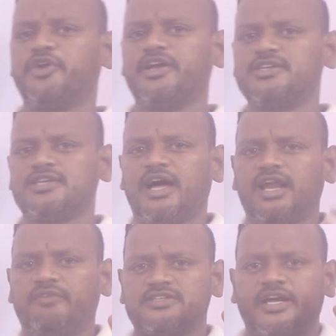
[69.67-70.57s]
years,
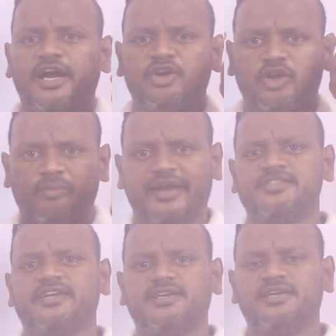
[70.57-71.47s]
always according to our
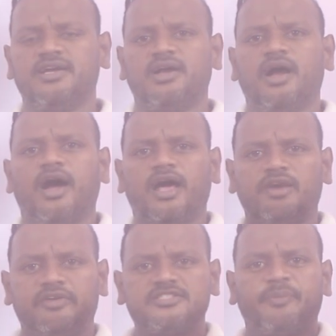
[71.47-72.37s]
mindset,
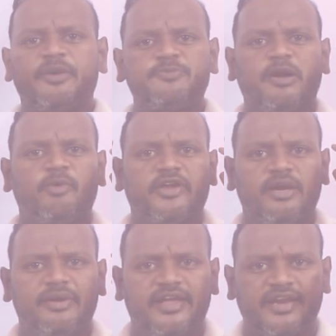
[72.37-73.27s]
always the principal amount
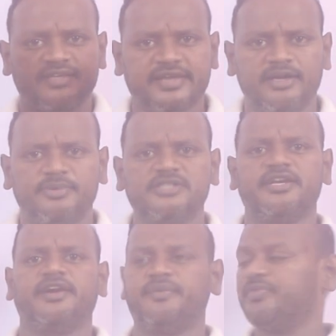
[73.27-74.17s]
can be taken as 100%.